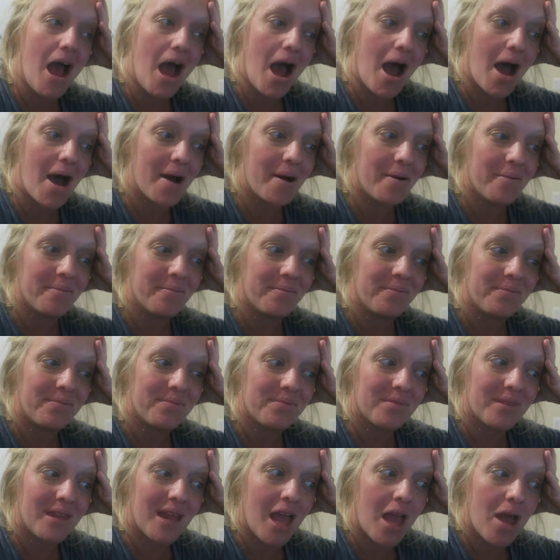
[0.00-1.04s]
Um,
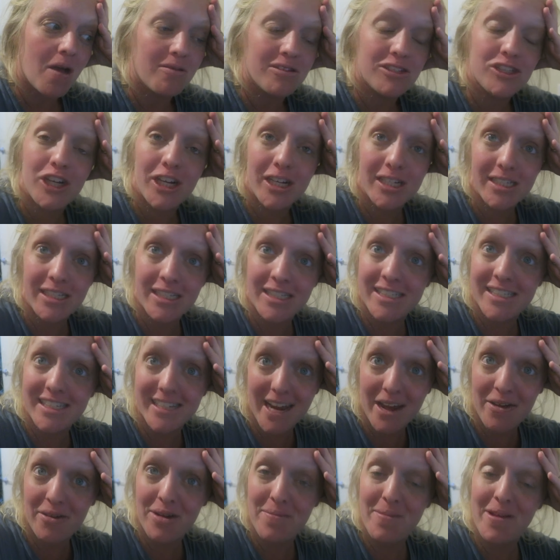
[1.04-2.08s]
what's crazy is
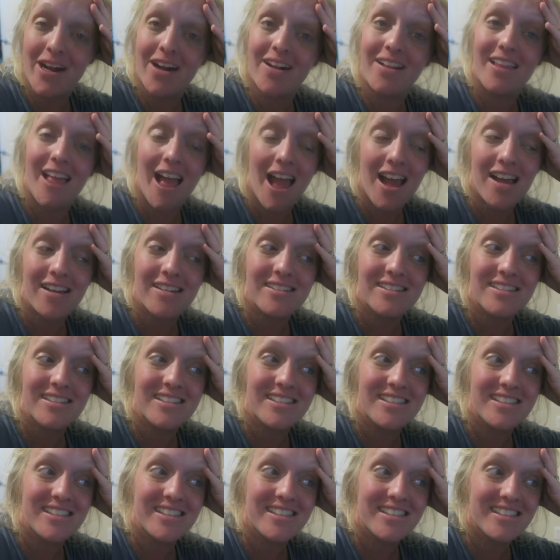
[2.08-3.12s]
today would have been our last
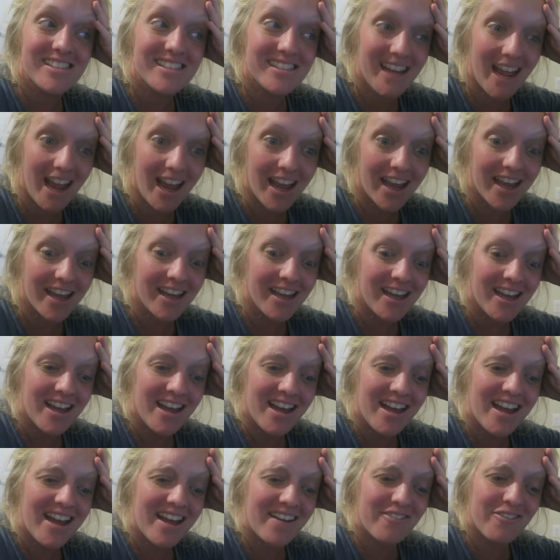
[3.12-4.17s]
day.
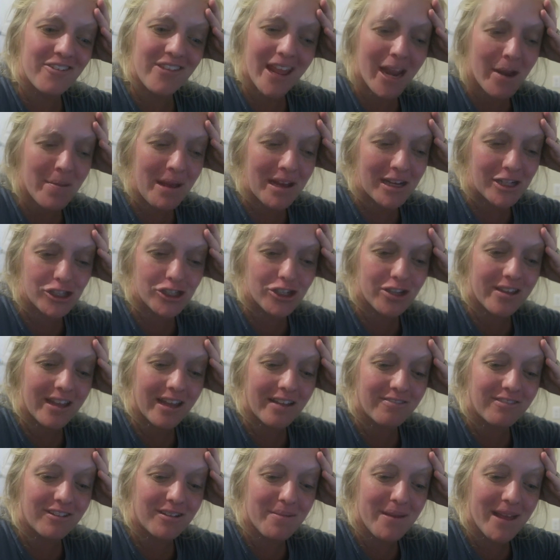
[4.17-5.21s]
And for that I'm extra
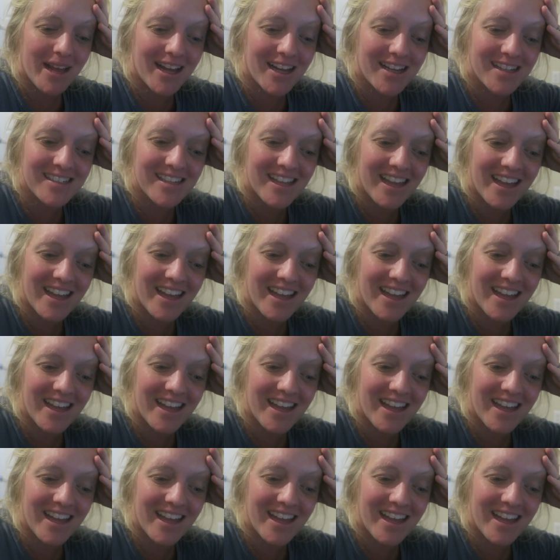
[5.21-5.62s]
thankful because